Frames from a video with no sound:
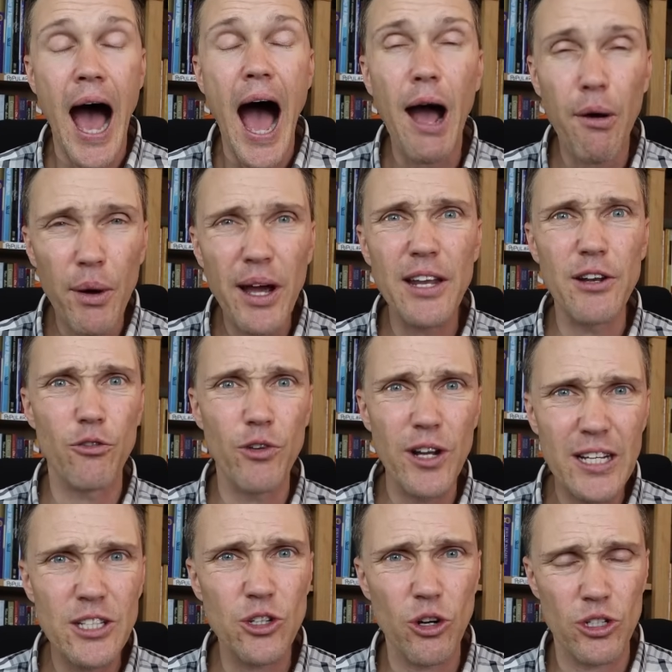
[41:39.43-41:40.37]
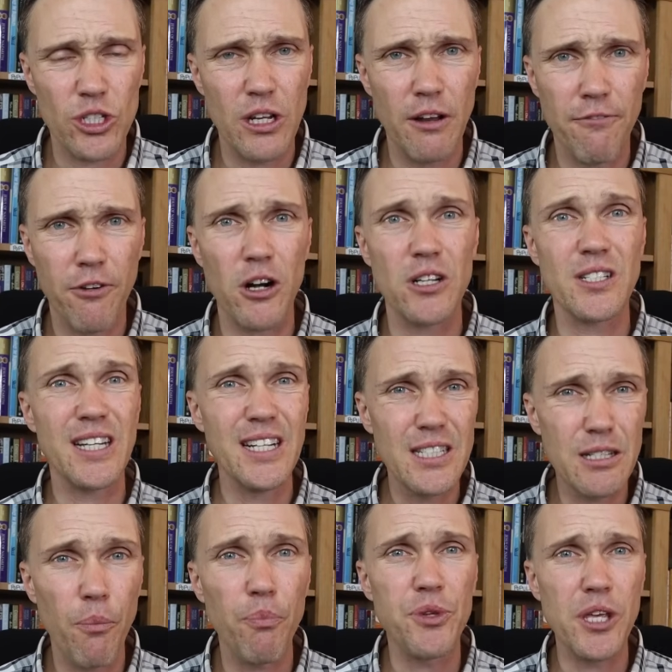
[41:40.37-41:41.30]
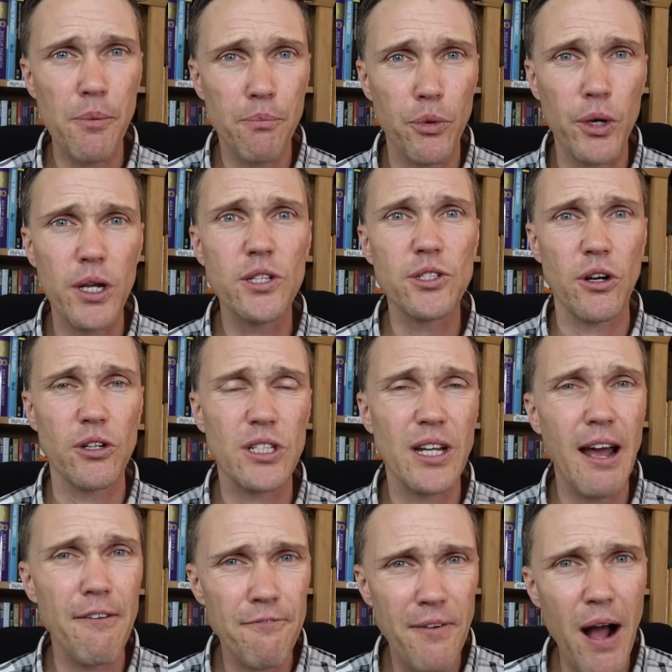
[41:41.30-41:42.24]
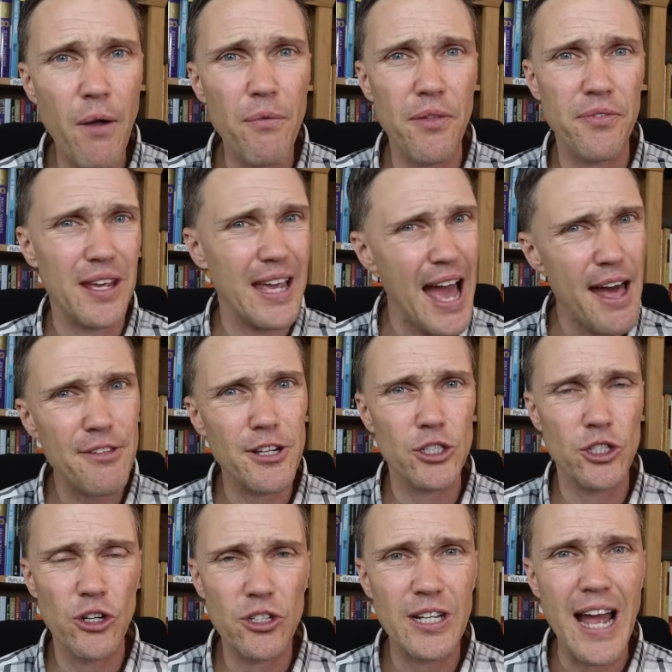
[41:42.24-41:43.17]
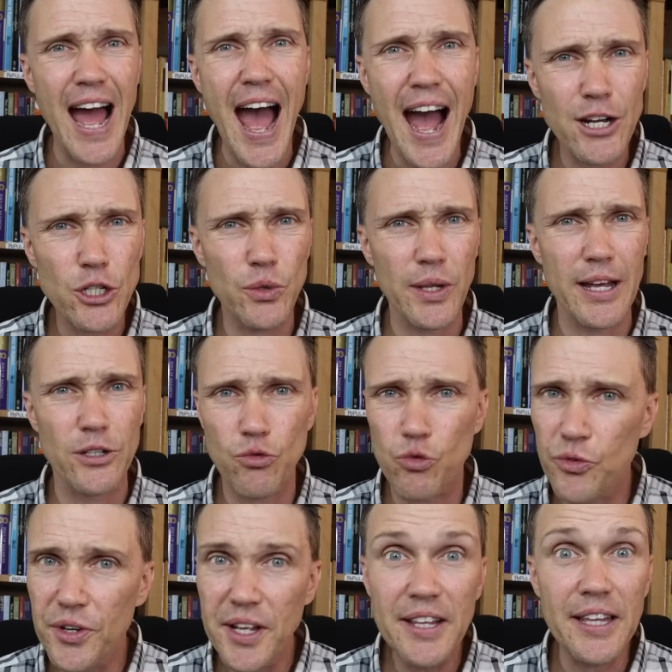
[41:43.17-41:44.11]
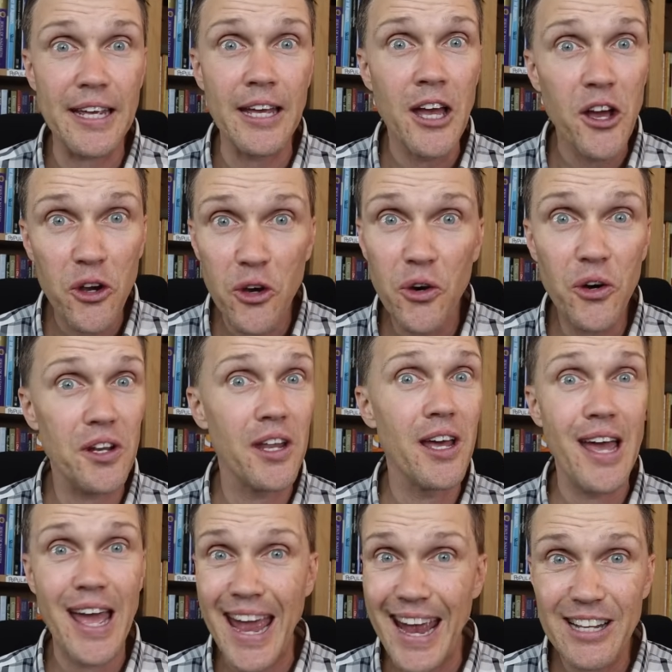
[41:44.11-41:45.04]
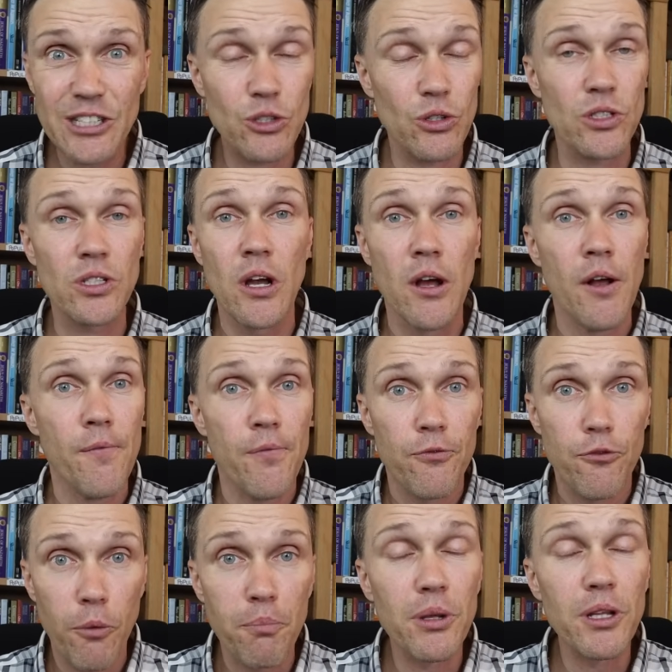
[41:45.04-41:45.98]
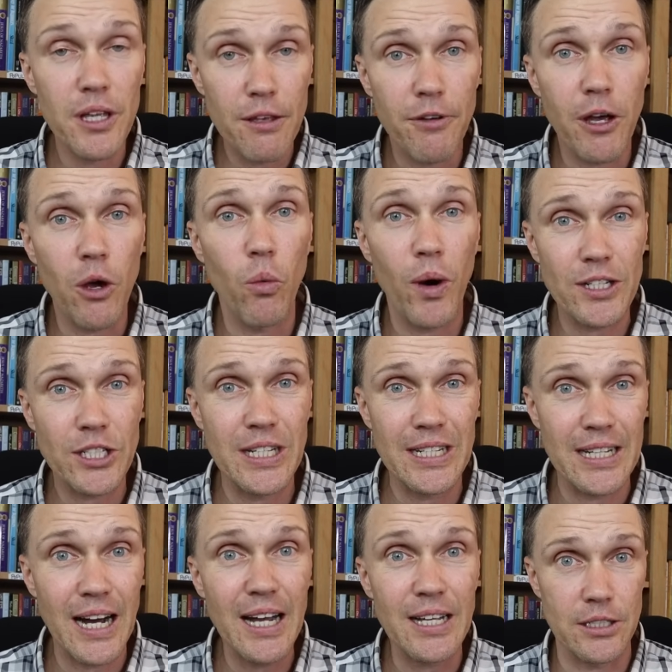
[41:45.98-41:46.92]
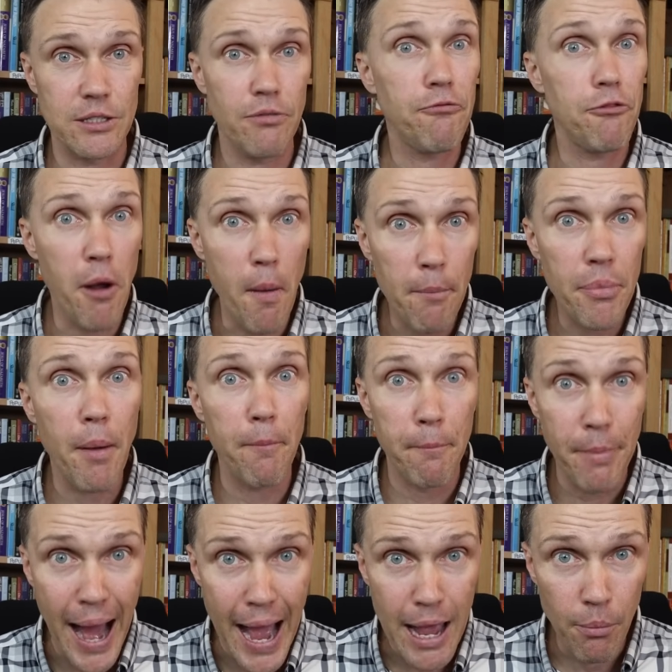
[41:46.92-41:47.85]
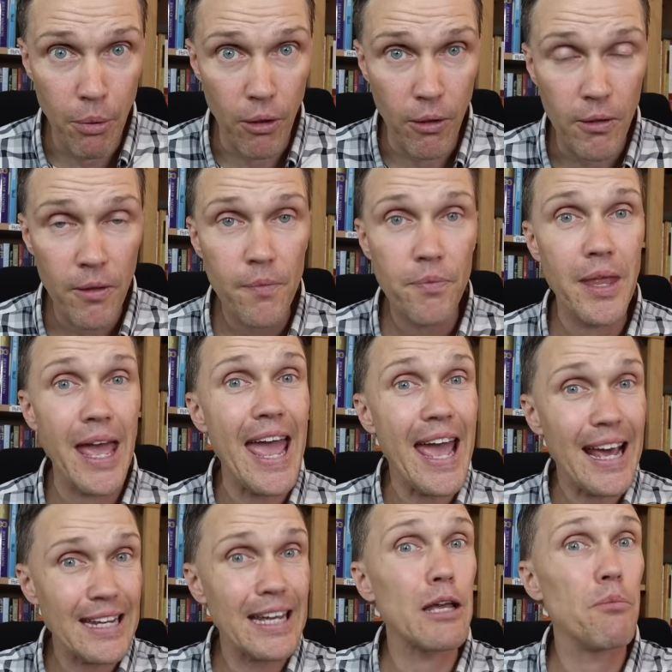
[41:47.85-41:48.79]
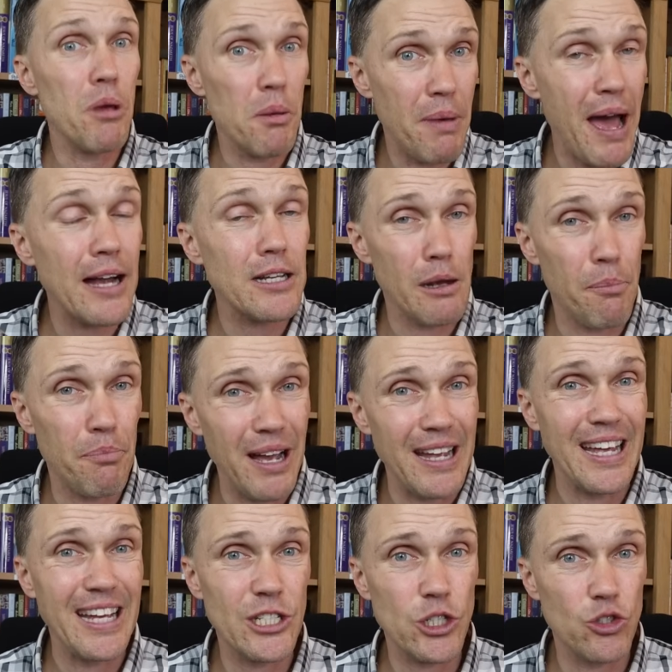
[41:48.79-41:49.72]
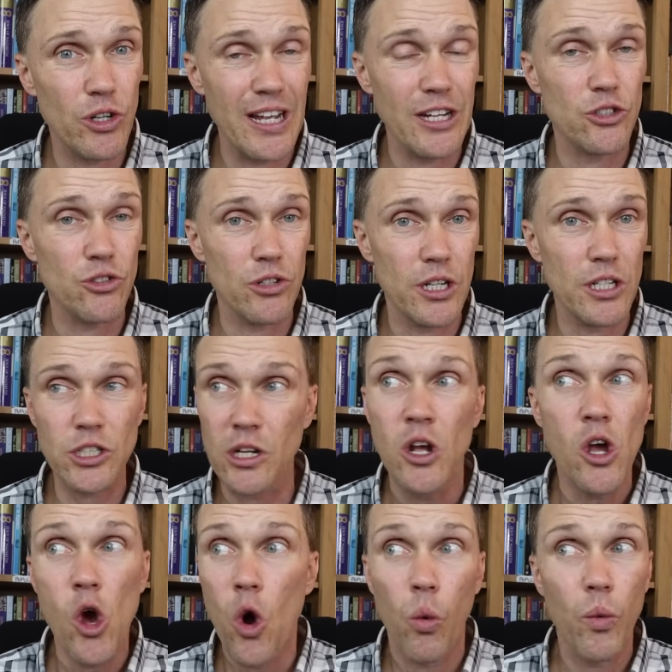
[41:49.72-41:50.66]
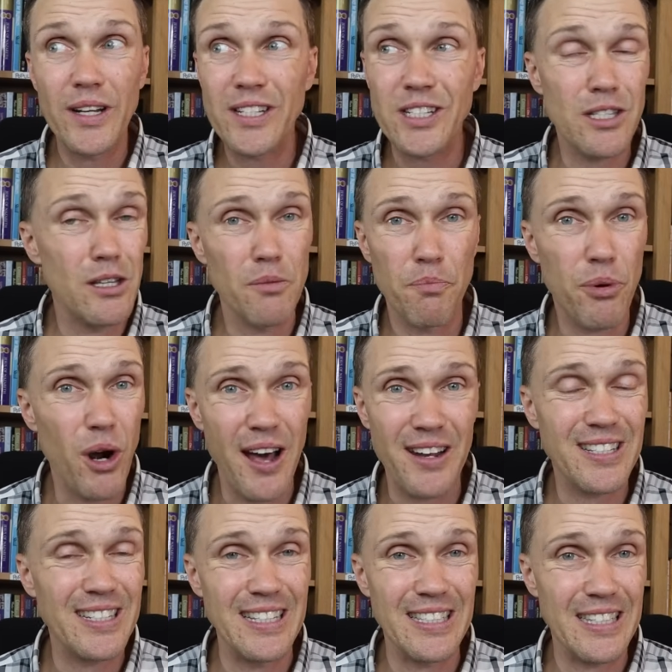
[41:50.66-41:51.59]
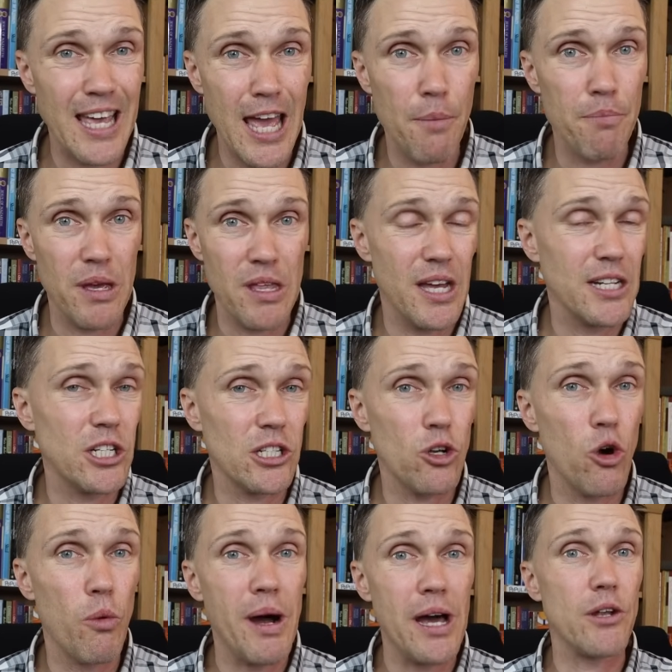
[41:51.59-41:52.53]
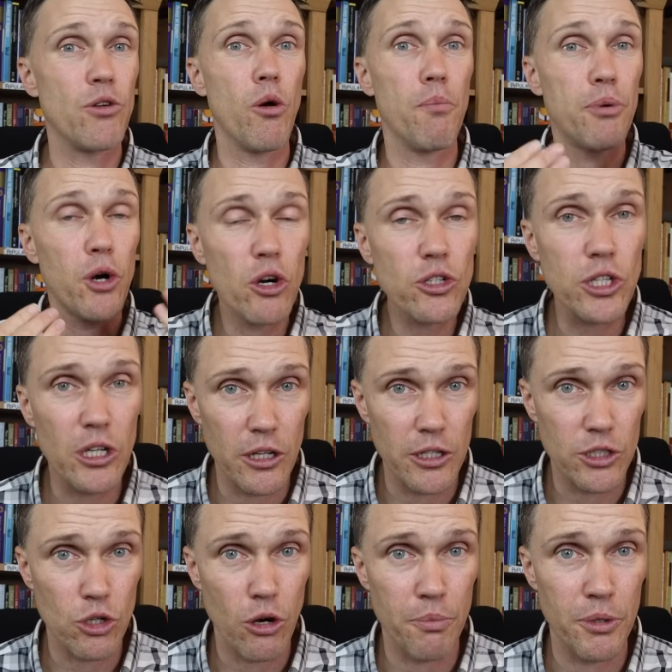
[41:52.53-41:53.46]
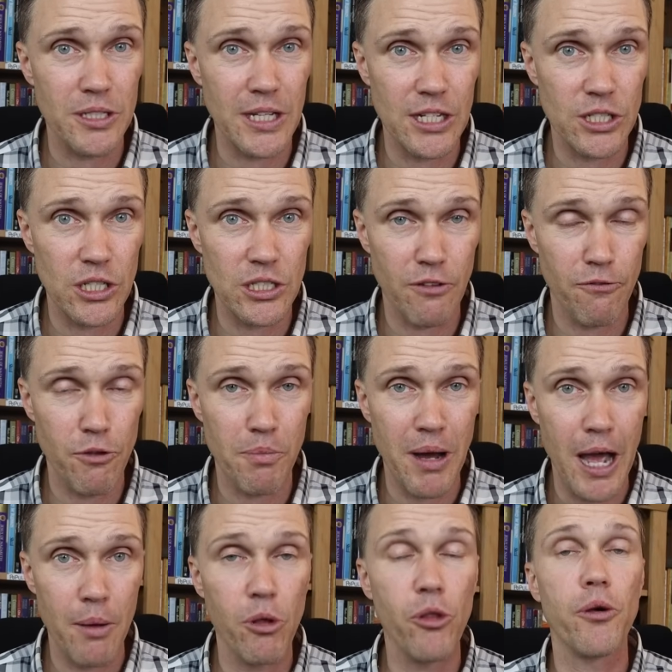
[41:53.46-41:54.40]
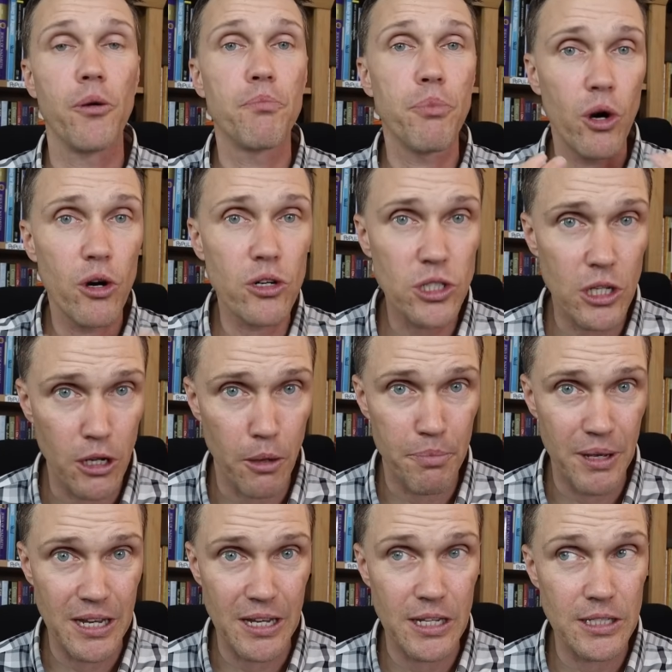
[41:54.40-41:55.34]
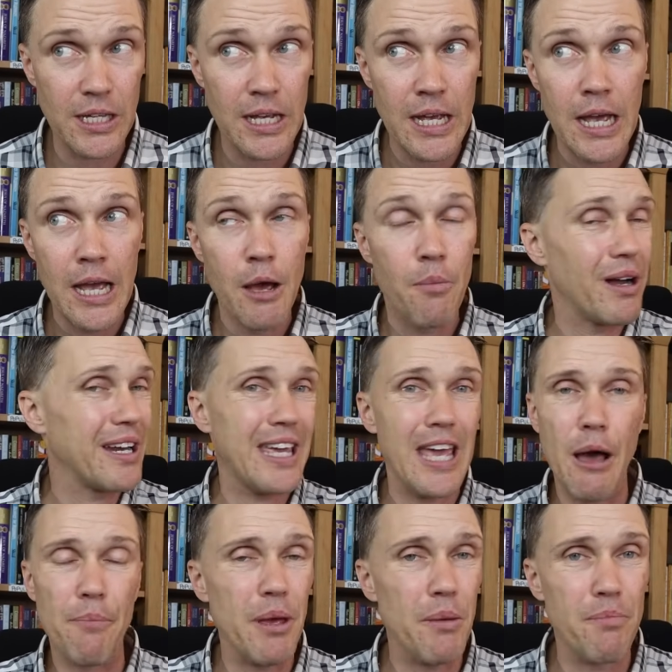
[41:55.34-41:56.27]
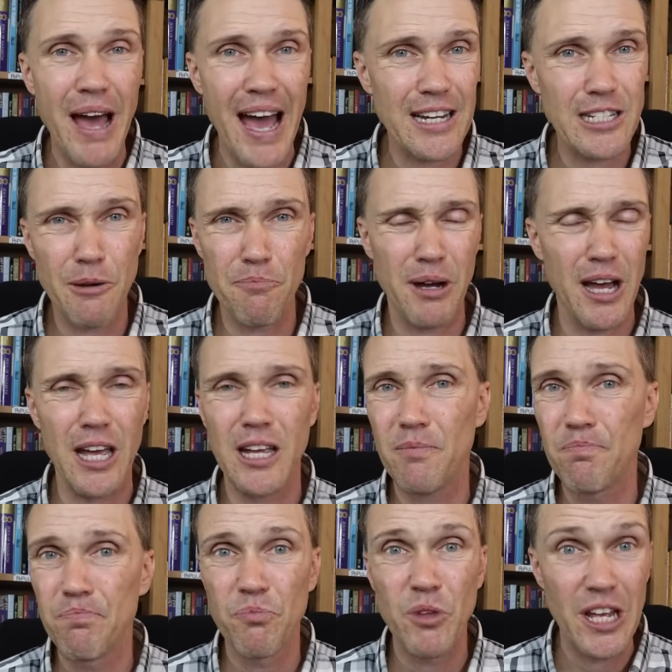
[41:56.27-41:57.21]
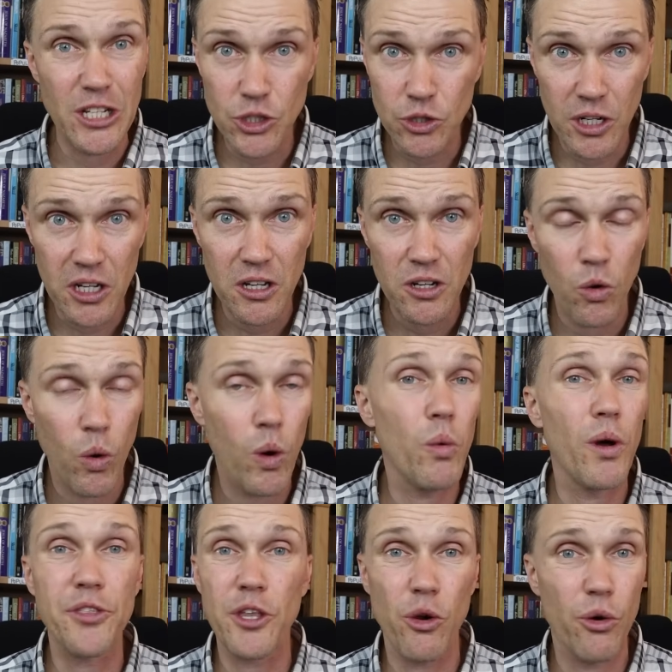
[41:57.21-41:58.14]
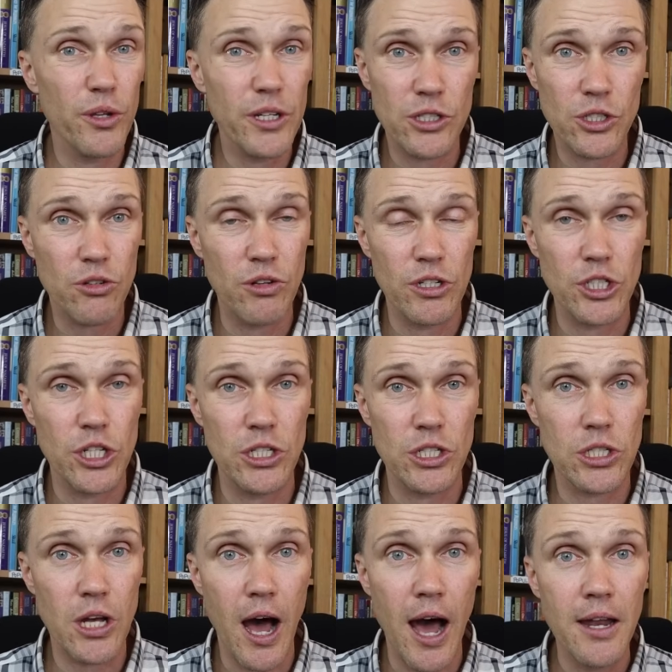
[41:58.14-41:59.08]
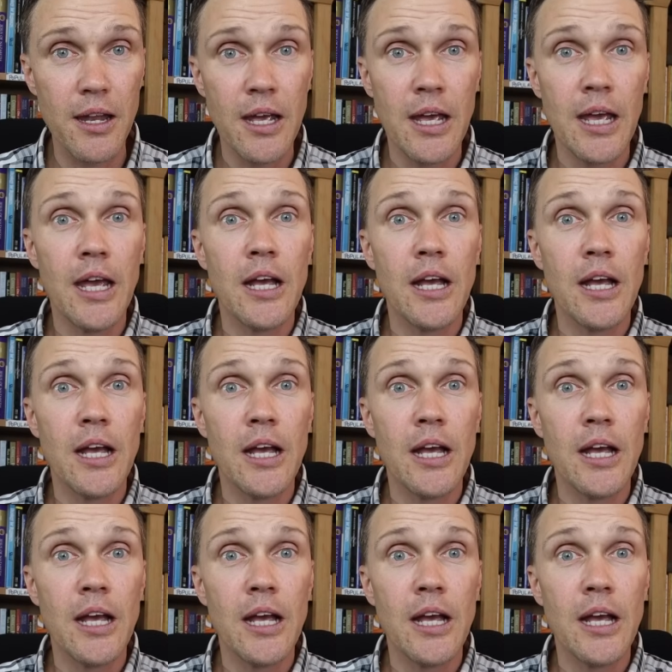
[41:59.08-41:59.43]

I went and researched it first, did some deep research, and I found that the Catholic Church actually has really good answers for believing what she does from the Bible. And it can be backed up by history and tradition, which the Protestants can't be. They just go by their own personal interpretations of the Bible, their personal opinions, but it can't be backed up by history or what the earliest Christians taught.